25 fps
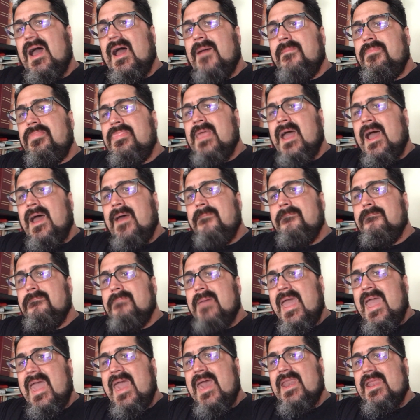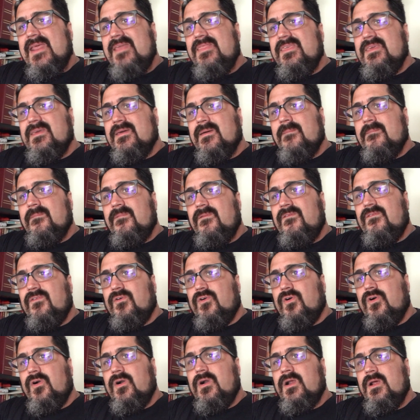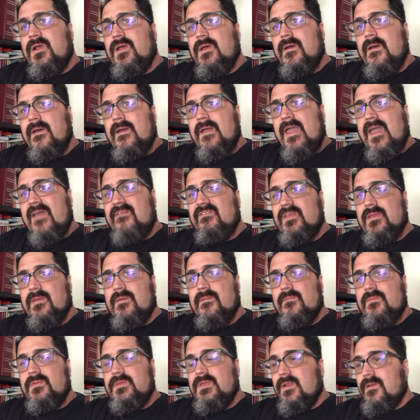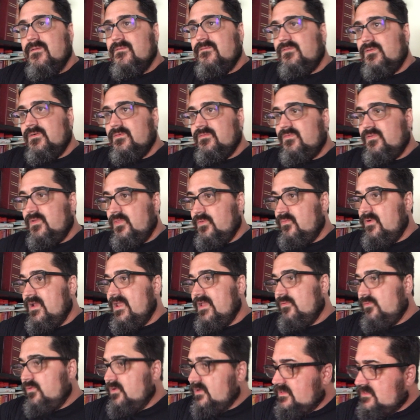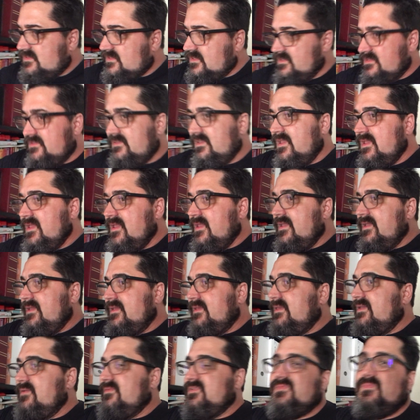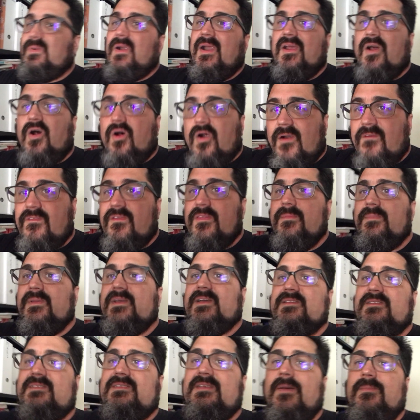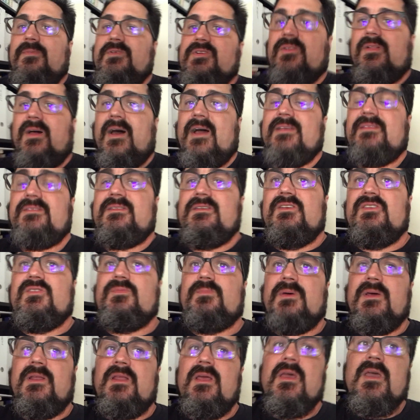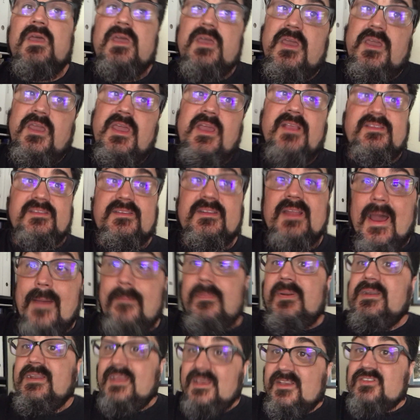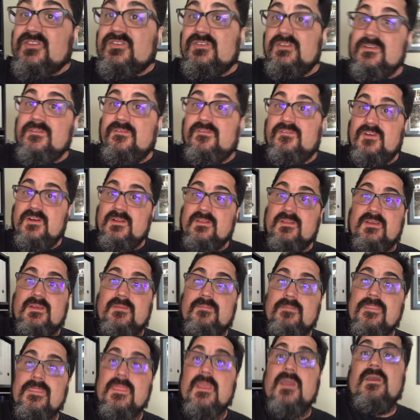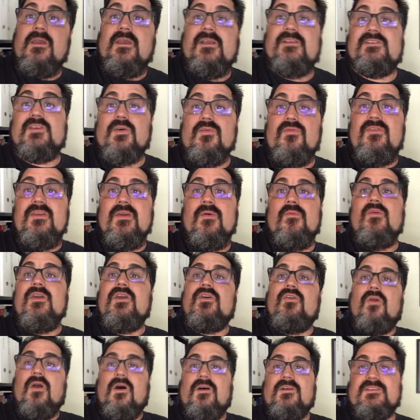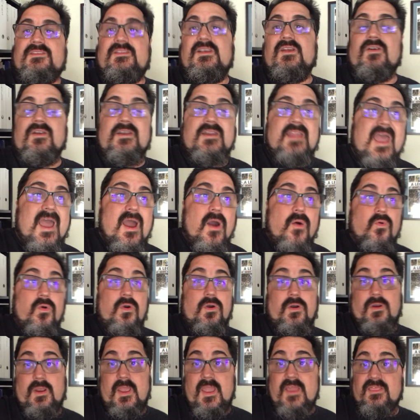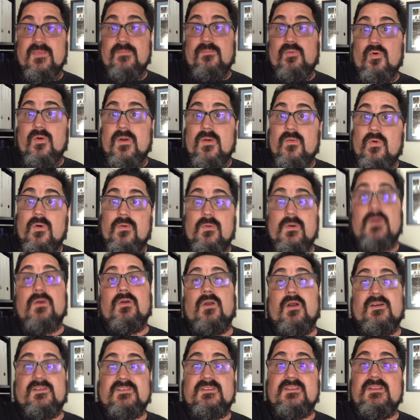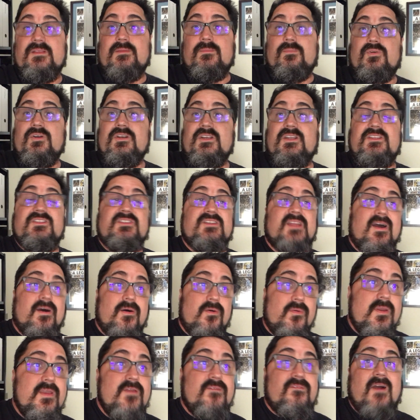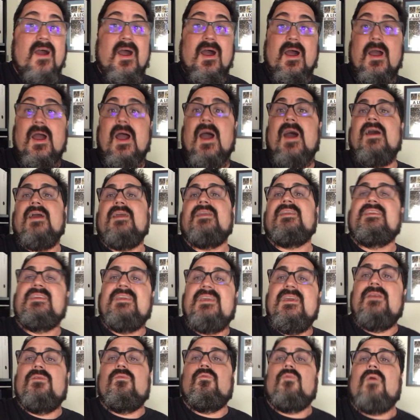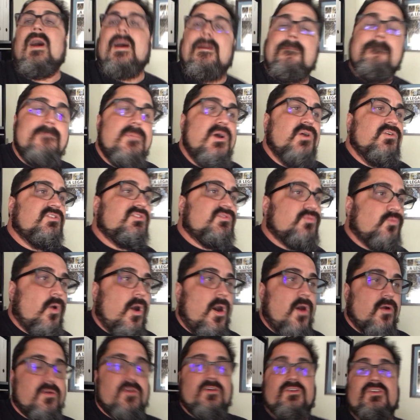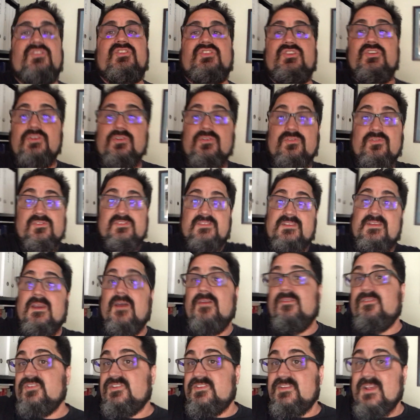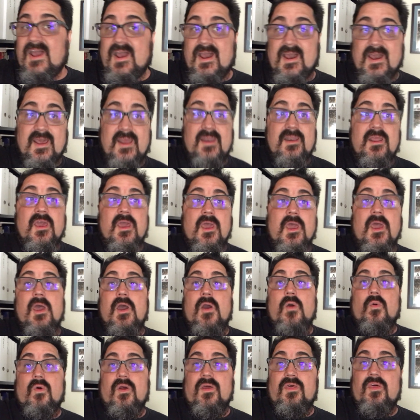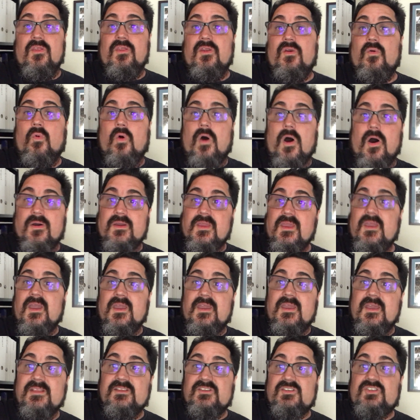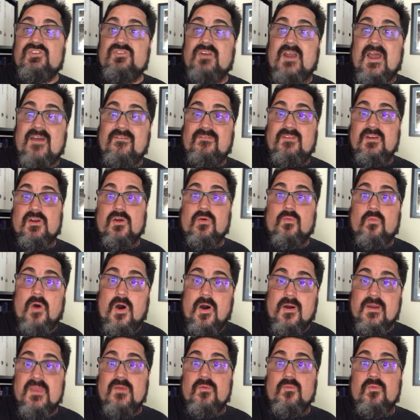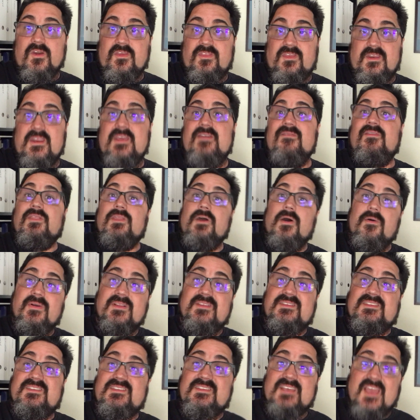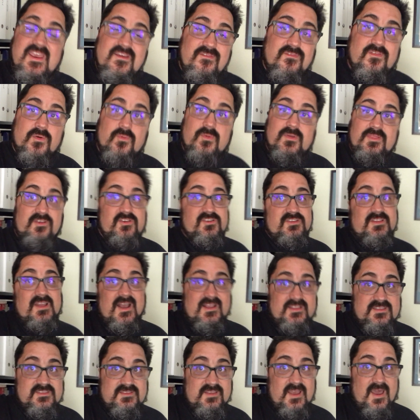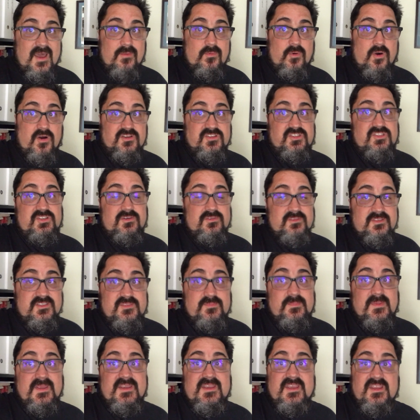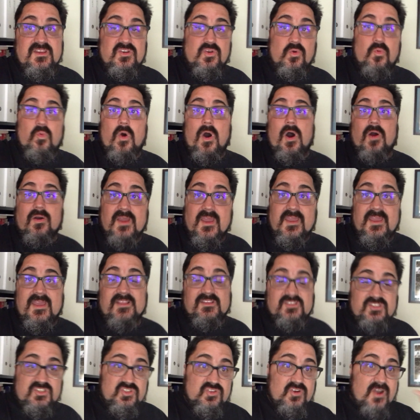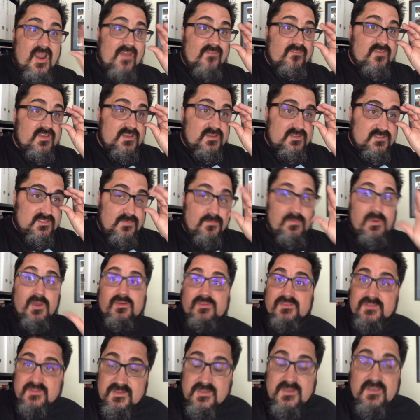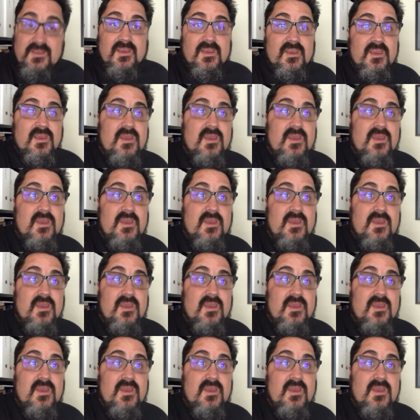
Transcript: I'm not mad at them for having, for the way it was, because it was probably hard for them to conceptualize this, but it's not pedestrian friendly. And so then we cross there, and now we're at the point where we're crossing the bridge. Now, if I get why most walkers use the other side, whether they're walking against traffic or walking with it, even though it's safer when there's not sidewalks, generally speaking, to walk against traffic, supposedly.